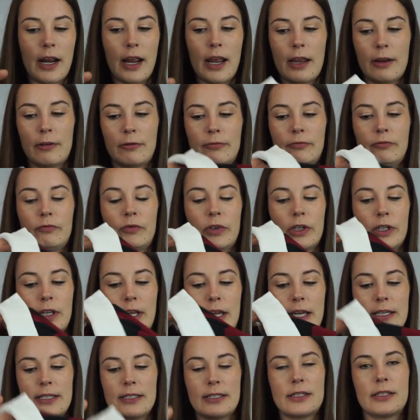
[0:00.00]
I
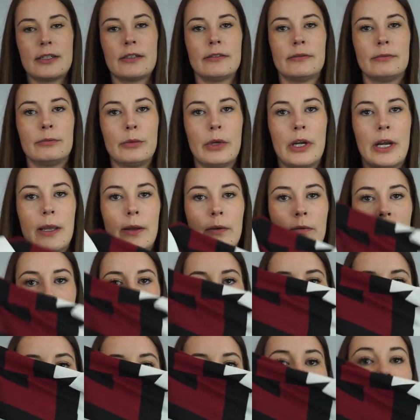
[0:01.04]
realized when I
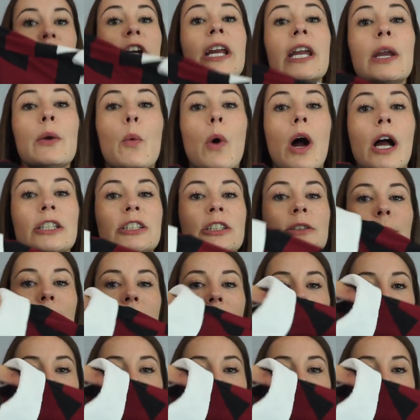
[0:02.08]
re-watched my